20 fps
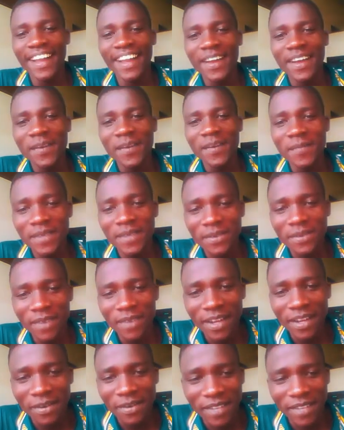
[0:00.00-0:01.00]
meanwhile,
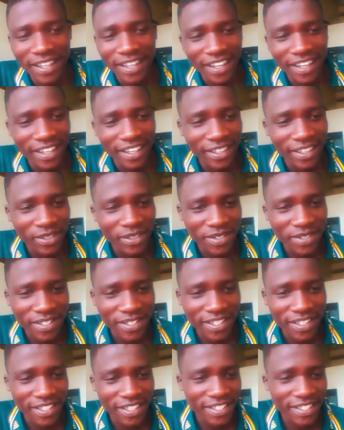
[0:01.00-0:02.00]
we can use a
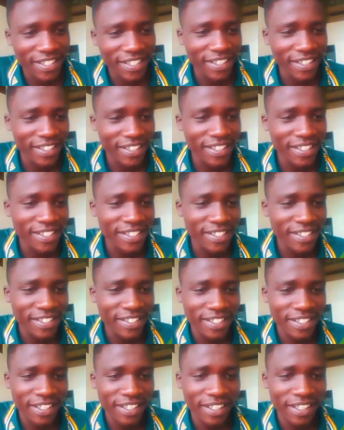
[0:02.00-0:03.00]
sentence.
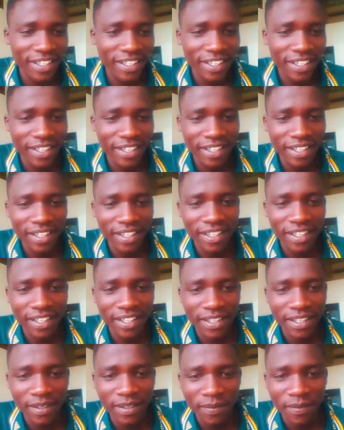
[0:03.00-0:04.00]
Say,
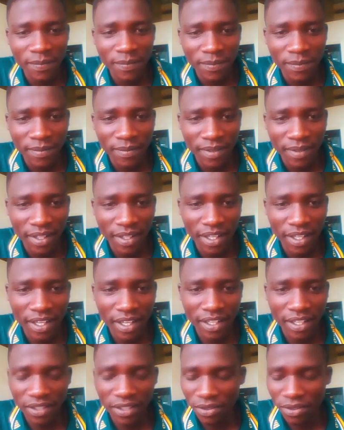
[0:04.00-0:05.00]
I
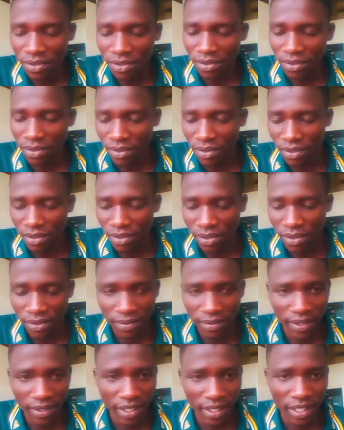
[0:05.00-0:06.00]
know
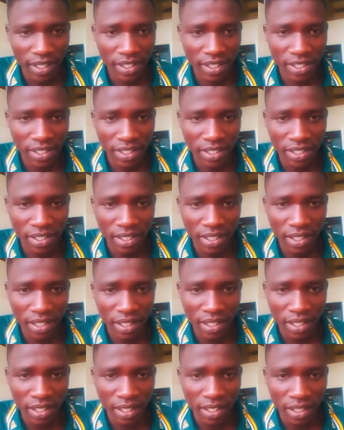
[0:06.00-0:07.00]
you guys,
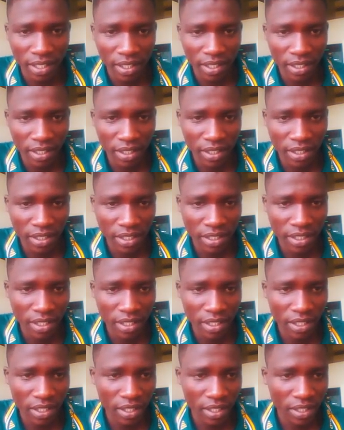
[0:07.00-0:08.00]
this
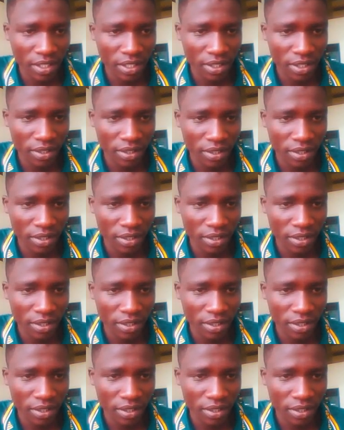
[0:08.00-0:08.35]
generation,